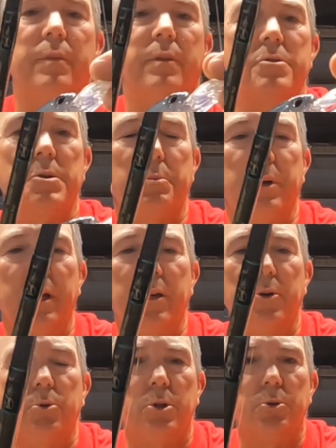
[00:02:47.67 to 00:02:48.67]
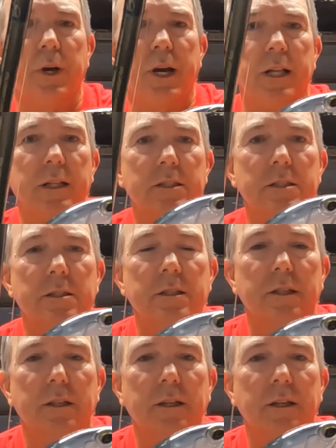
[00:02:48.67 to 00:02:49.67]
This is a big Duo Realis
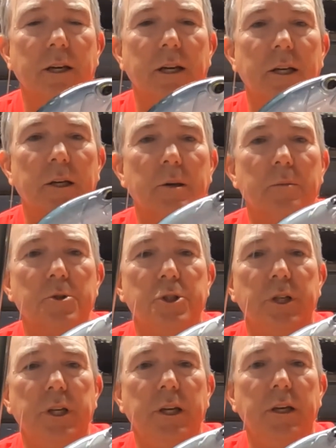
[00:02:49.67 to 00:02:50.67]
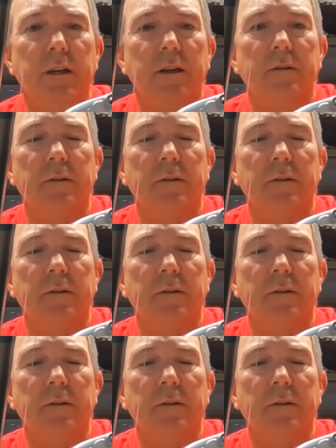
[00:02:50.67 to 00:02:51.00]
G87